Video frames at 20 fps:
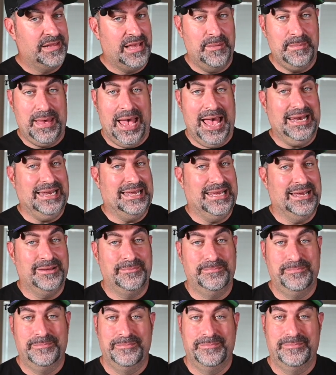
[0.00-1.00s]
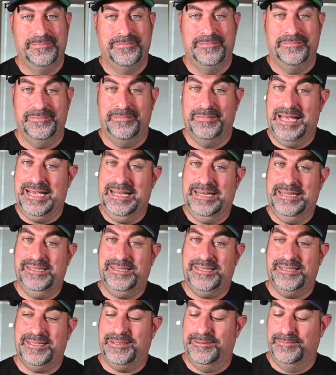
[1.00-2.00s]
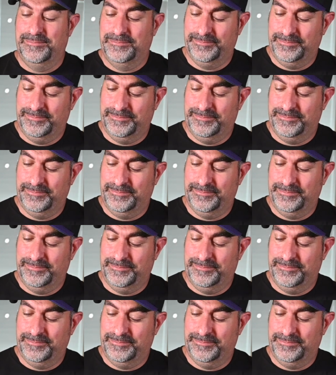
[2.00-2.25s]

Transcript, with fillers: I'm out of here. Laters.